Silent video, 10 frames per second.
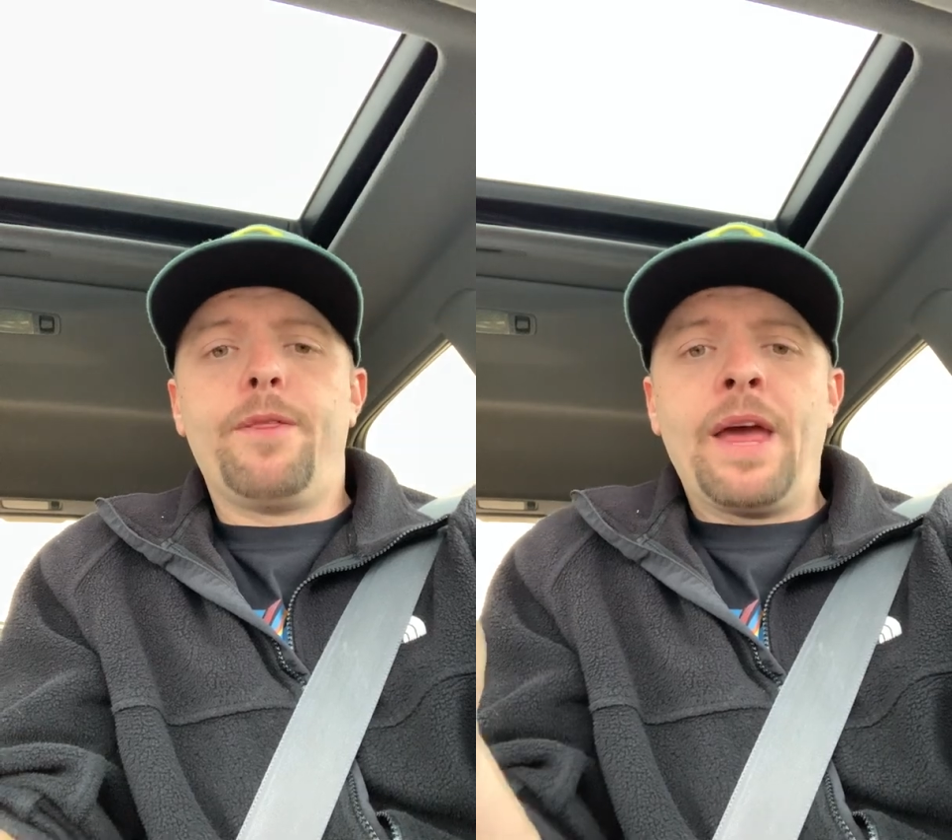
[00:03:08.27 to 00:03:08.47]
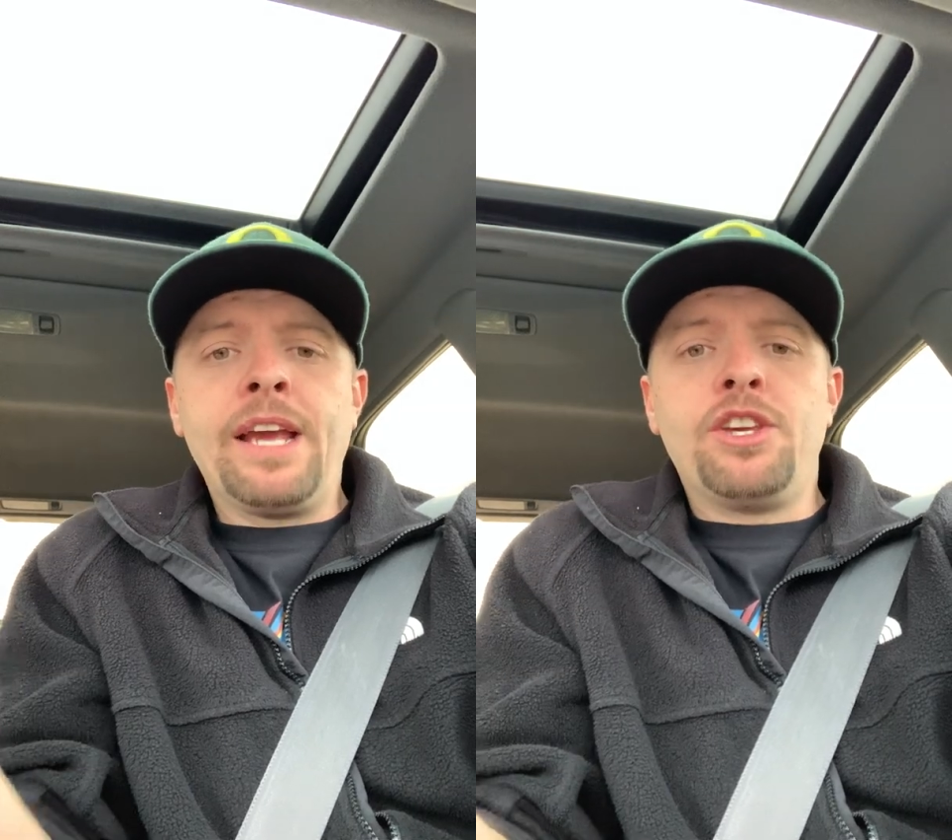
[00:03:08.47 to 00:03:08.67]

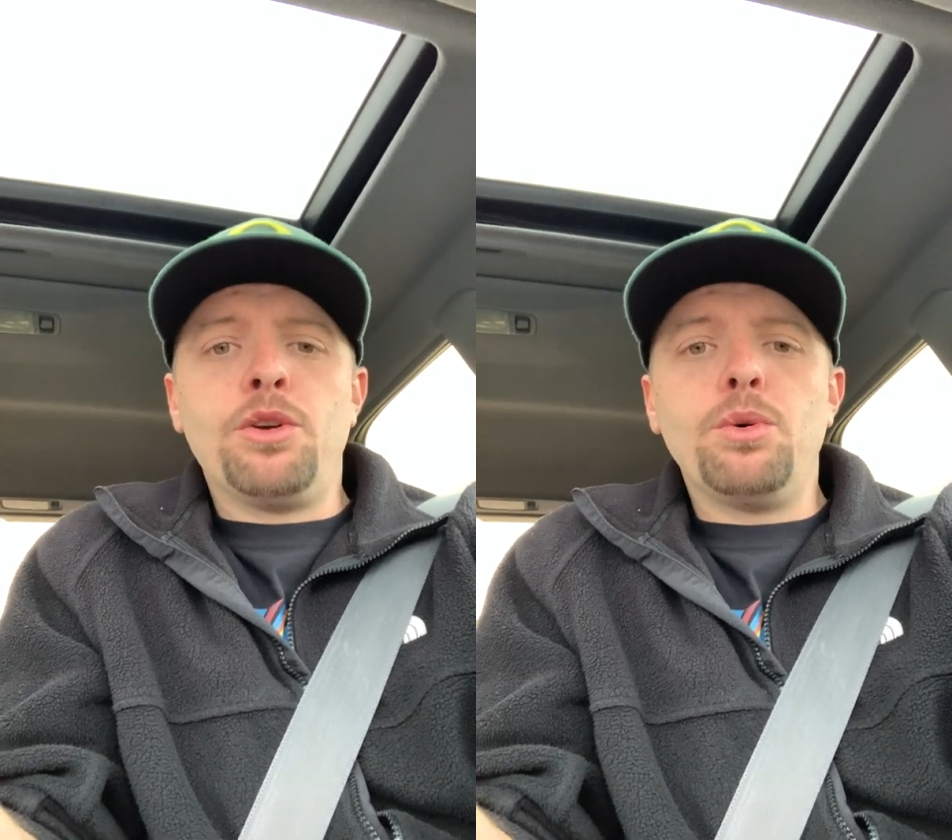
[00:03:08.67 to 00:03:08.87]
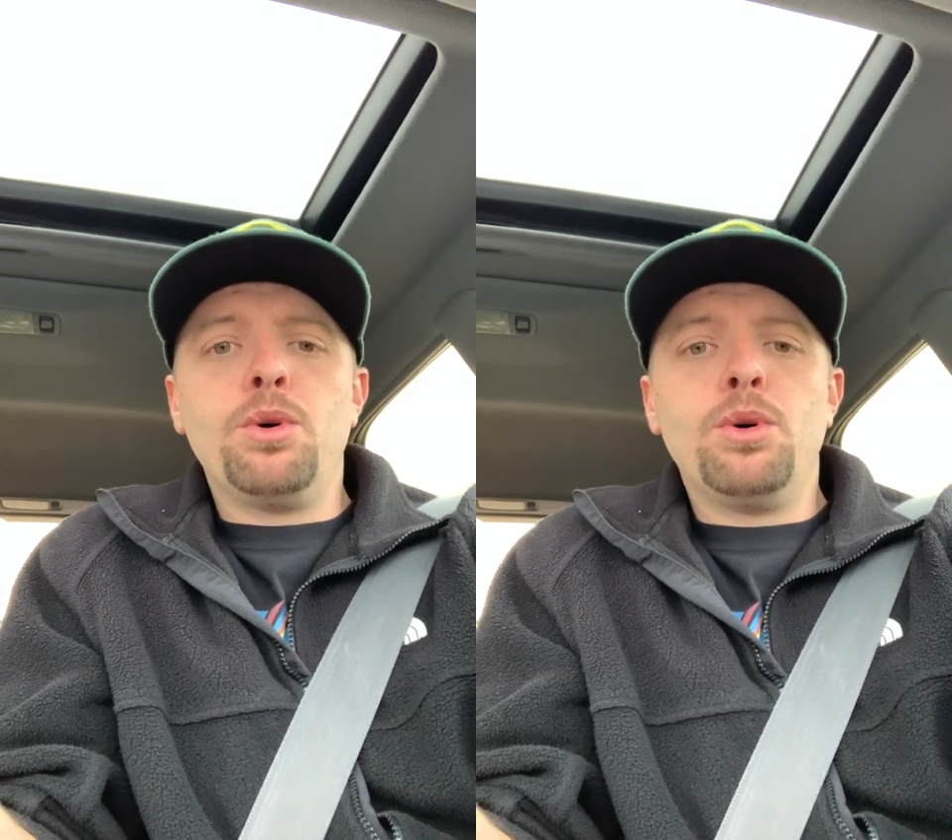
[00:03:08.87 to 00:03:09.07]
Thank you.